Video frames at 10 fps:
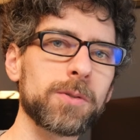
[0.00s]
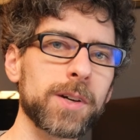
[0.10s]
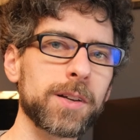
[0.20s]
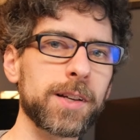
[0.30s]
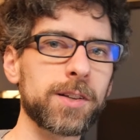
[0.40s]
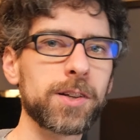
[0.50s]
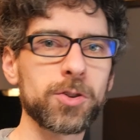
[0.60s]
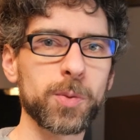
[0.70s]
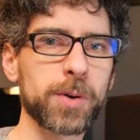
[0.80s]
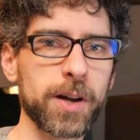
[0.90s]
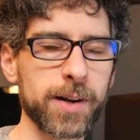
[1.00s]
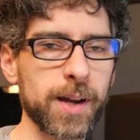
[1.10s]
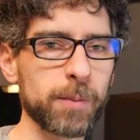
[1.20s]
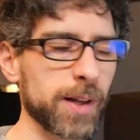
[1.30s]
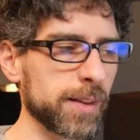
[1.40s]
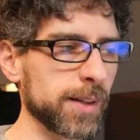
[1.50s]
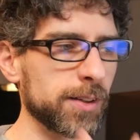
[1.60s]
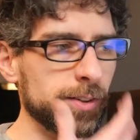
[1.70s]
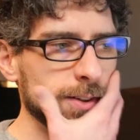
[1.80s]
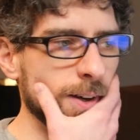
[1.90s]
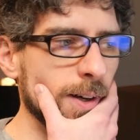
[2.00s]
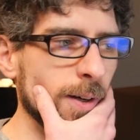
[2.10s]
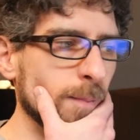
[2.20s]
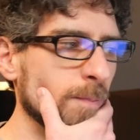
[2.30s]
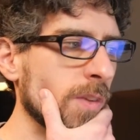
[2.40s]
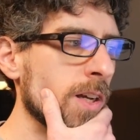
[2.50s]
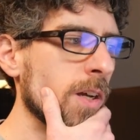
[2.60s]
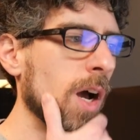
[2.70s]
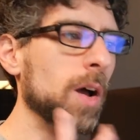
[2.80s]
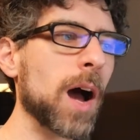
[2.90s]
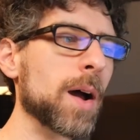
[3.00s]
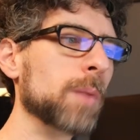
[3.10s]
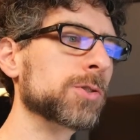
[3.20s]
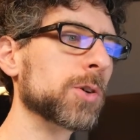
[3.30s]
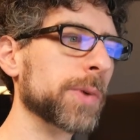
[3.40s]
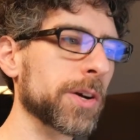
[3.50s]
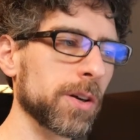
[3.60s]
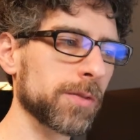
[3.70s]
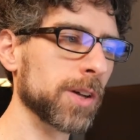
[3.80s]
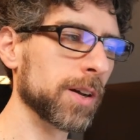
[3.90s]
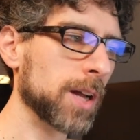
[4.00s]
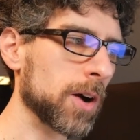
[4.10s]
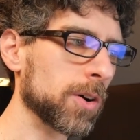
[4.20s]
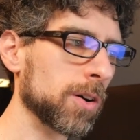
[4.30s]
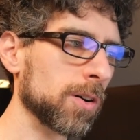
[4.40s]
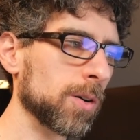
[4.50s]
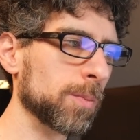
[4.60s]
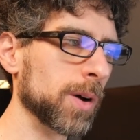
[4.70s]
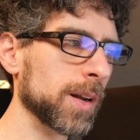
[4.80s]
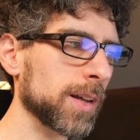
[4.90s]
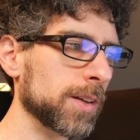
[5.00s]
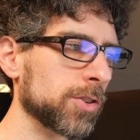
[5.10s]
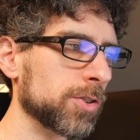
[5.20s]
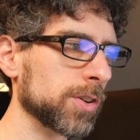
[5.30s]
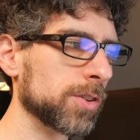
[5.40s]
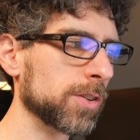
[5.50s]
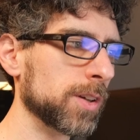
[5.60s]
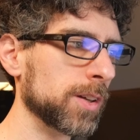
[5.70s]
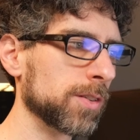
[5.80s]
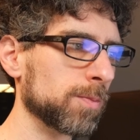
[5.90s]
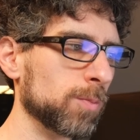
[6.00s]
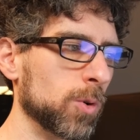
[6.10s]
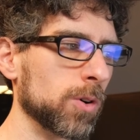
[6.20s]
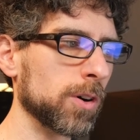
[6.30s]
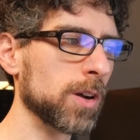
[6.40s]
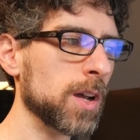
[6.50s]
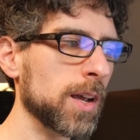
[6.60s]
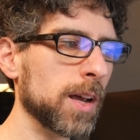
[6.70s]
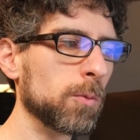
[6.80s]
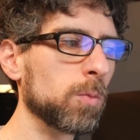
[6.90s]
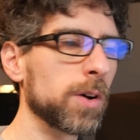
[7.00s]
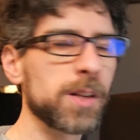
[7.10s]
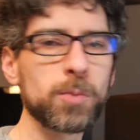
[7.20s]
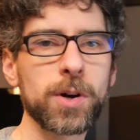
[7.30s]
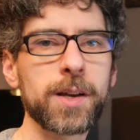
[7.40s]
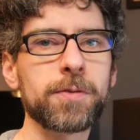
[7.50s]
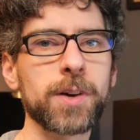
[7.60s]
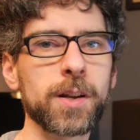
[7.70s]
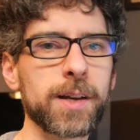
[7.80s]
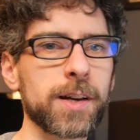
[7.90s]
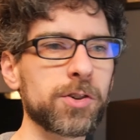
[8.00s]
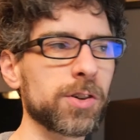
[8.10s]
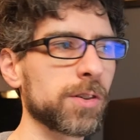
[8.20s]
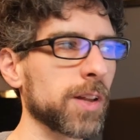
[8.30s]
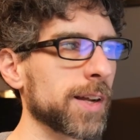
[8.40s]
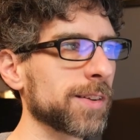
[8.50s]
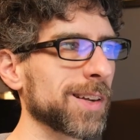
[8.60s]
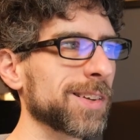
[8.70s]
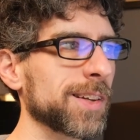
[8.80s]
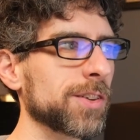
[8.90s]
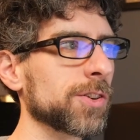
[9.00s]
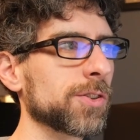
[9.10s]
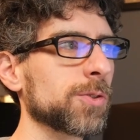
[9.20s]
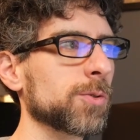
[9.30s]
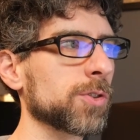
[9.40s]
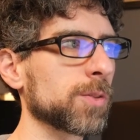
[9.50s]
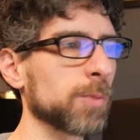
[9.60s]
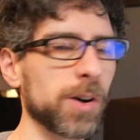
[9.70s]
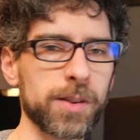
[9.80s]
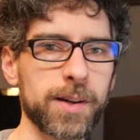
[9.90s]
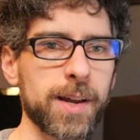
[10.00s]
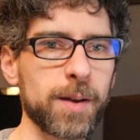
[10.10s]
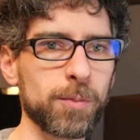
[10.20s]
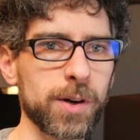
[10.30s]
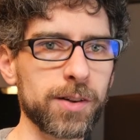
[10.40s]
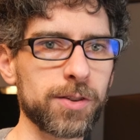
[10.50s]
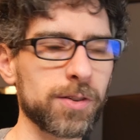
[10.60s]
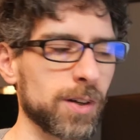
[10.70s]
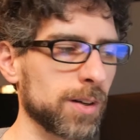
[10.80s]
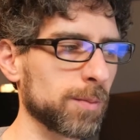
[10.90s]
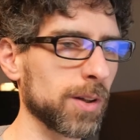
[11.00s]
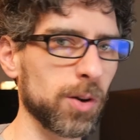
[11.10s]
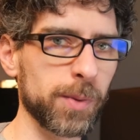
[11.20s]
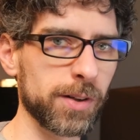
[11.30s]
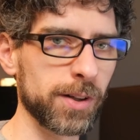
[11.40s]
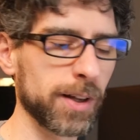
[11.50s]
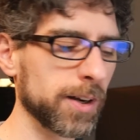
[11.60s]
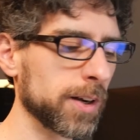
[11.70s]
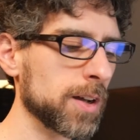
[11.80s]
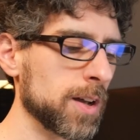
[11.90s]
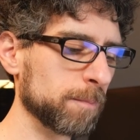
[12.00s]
It's easier to put out a game like this. I'm sure we could have done alcohol, but it's more kid-friendly, and it's just, like I said, it's easier to just market the game when it's a little bit sillier.